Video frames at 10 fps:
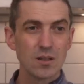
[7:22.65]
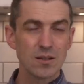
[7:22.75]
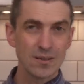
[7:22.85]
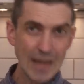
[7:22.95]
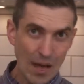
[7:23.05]

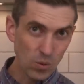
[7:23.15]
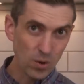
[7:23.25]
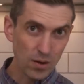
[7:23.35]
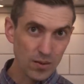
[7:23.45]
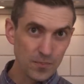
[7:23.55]

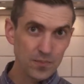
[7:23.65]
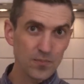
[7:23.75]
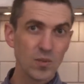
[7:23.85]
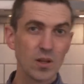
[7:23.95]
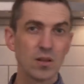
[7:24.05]
sour,
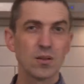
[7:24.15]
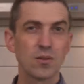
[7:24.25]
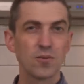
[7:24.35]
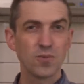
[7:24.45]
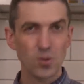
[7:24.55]

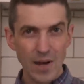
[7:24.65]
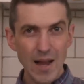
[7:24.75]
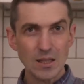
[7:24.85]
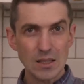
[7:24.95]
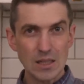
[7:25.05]

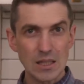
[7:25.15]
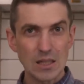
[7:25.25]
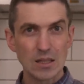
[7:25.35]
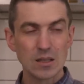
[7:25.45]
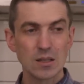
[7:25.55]
florality,